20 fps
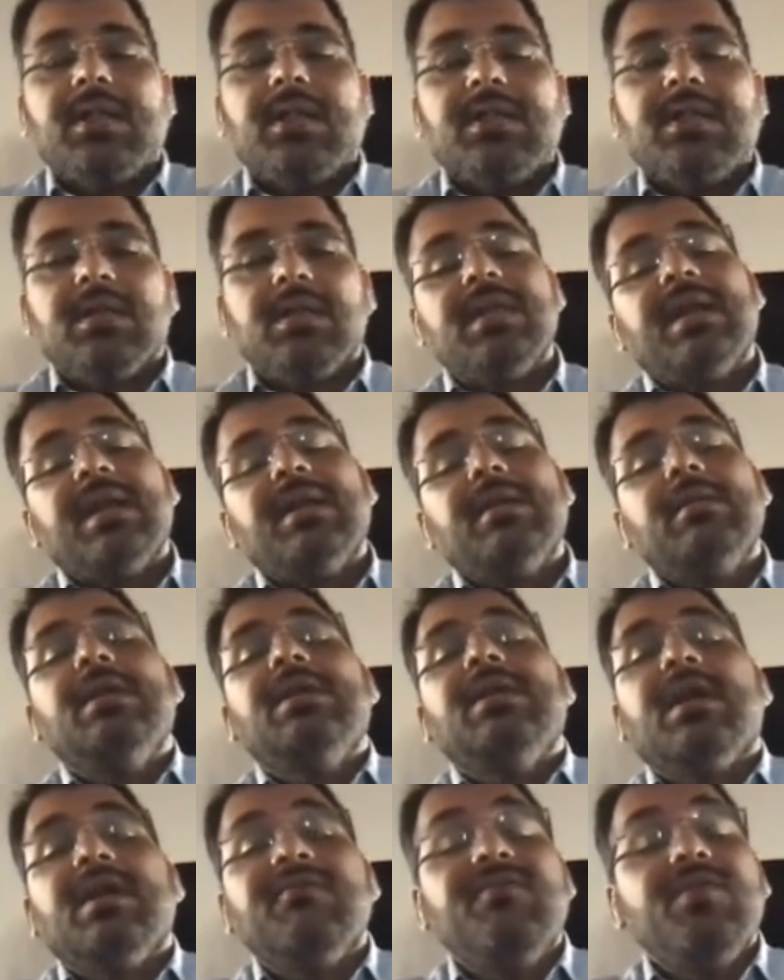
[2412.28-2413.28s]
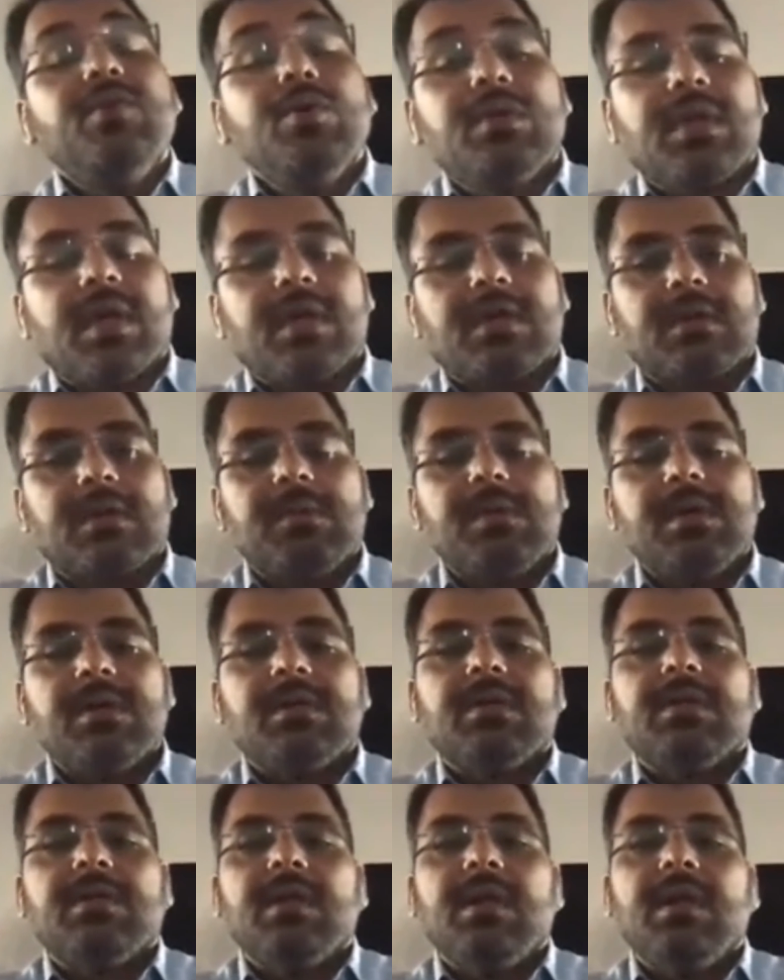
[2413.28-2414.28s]
idea on this that it confused
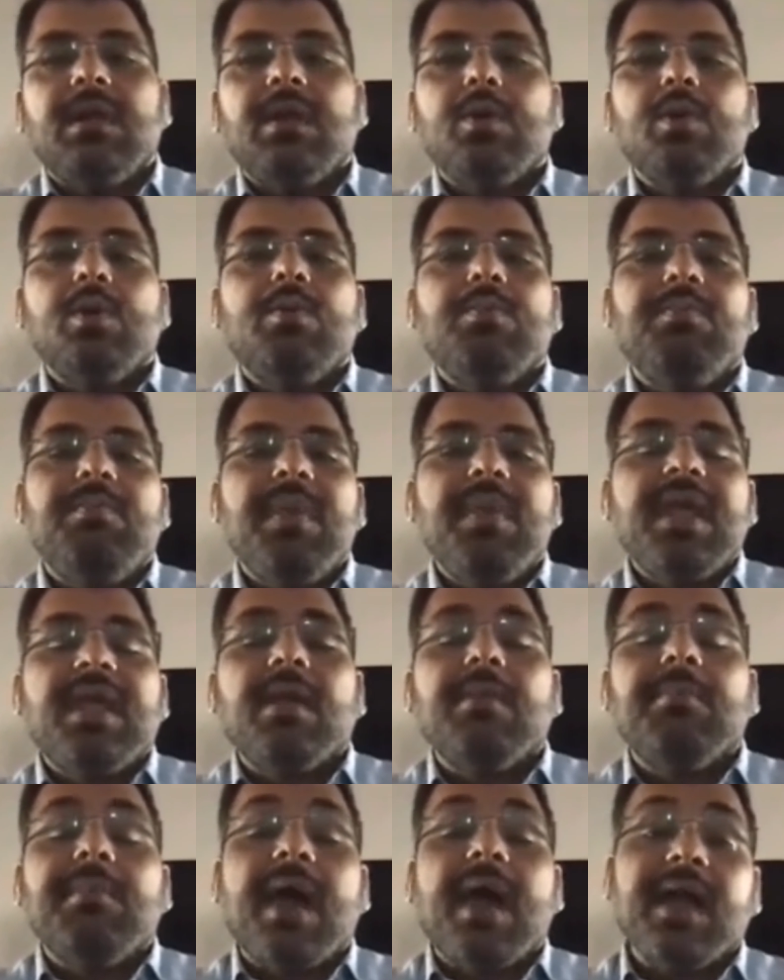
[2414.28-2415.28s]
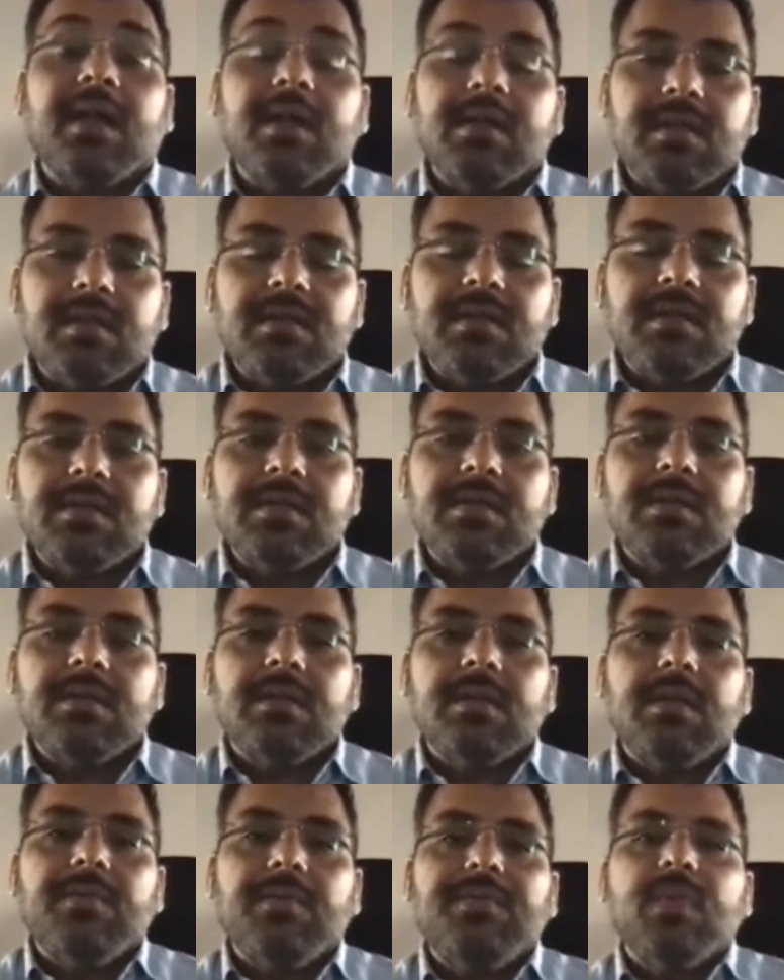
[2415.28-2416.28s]
customers into making buying decisions.